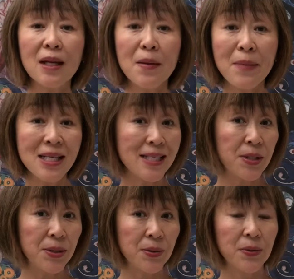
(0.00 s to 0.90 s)
Method
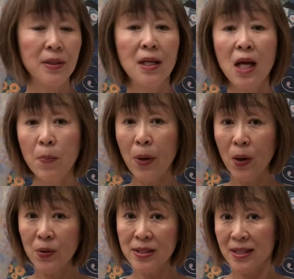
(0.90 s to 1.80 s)
2.
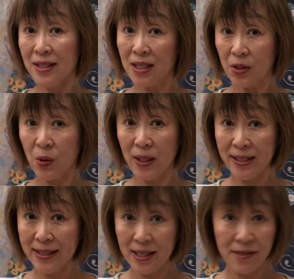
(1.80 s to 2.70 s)
Point your
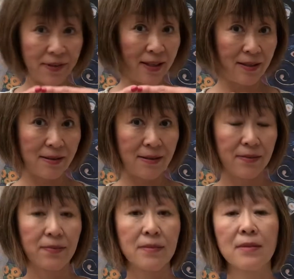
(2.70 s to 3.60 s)
index fingers.
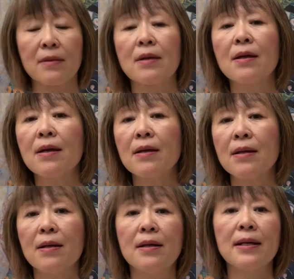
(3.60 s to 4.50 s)

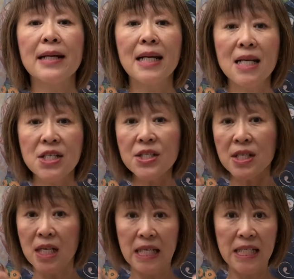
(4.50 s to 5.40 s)
Clench
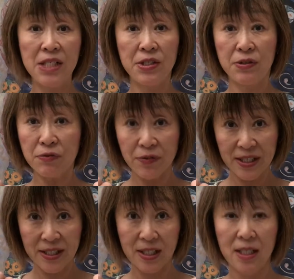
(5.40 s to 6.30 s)
each fist
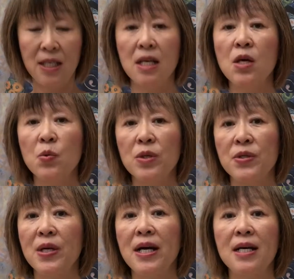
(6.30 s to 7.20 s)
with your
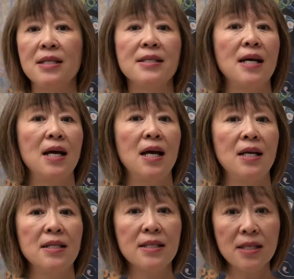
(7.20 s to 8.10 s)
hands
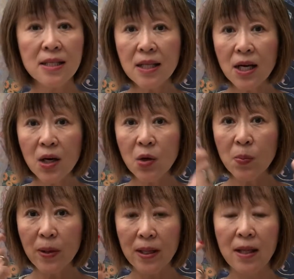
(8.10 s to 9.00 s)
and then
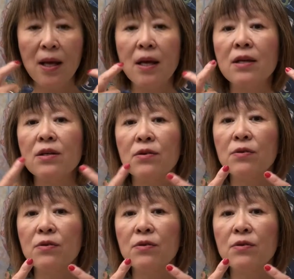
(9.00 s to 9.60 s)
open your